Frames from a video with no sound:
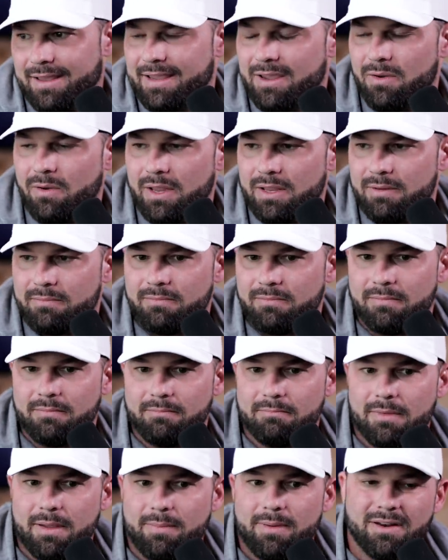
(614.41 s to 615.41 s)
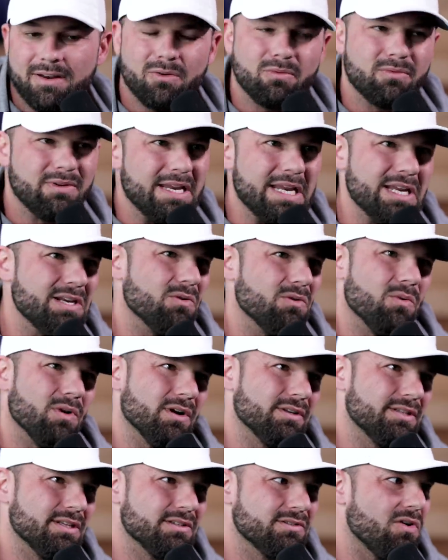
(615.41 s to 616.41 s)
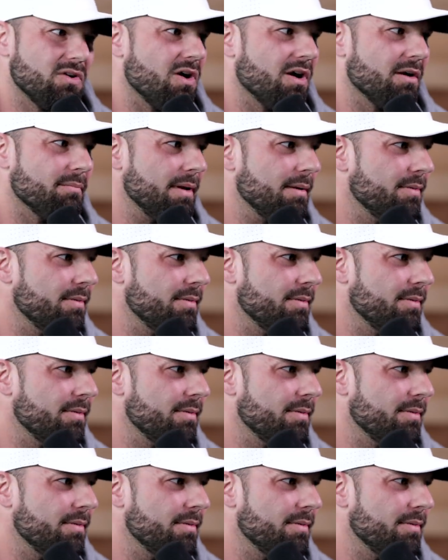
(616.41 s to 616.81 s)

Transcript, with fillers: Like you, maybe I don't need to work this hard.